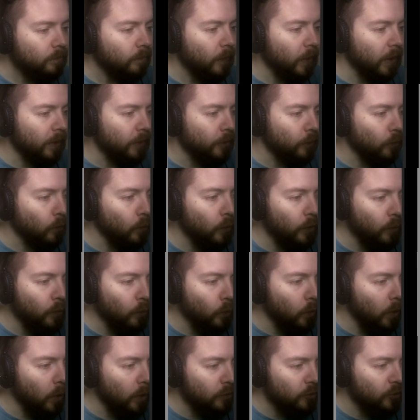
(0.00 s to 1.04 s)
You
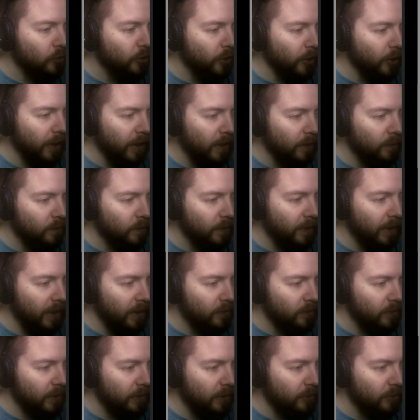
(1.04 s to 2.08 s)
won't start out with that, right?